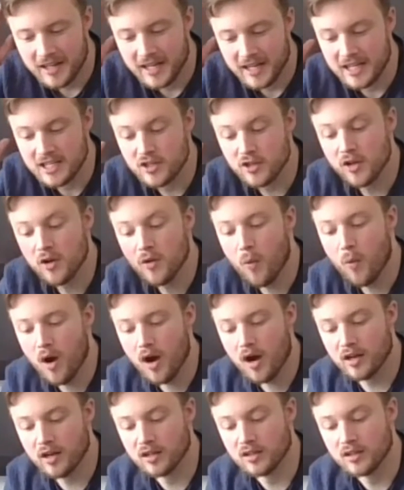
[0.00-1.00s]
It took a
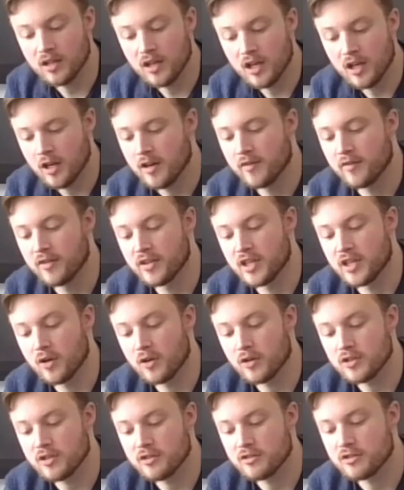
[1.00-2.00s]
while for the
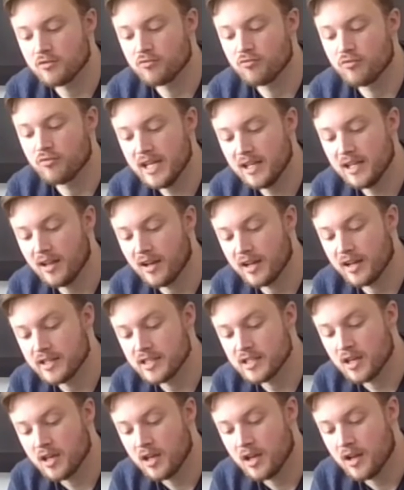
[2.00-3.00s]
otters to
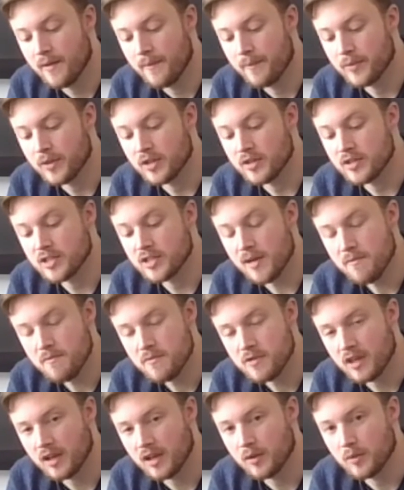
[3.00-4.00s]
realize that
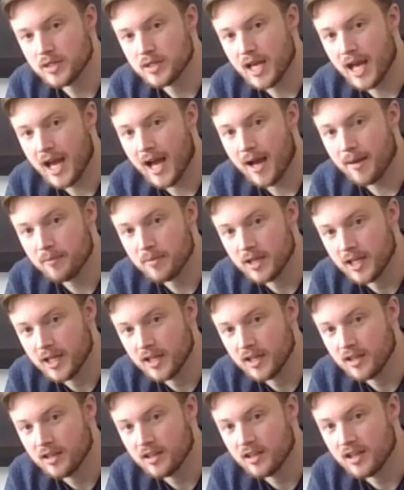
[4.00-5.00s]
something was happening
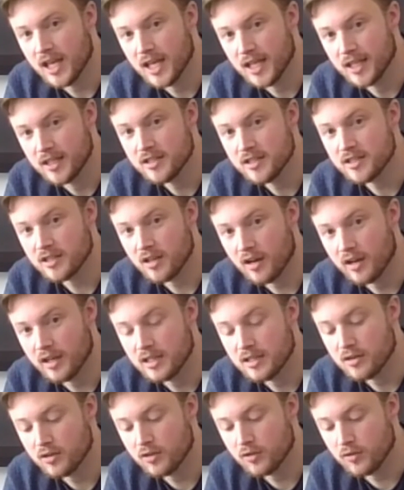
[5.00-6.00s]
inside
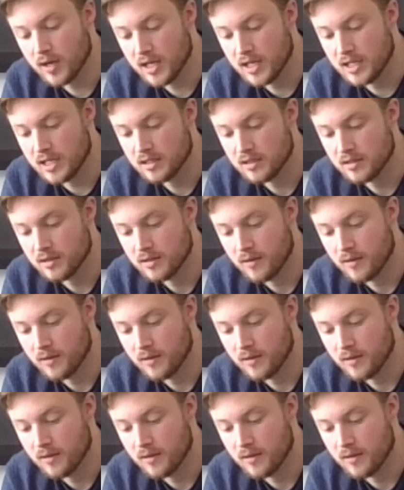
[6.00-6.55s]
the crate.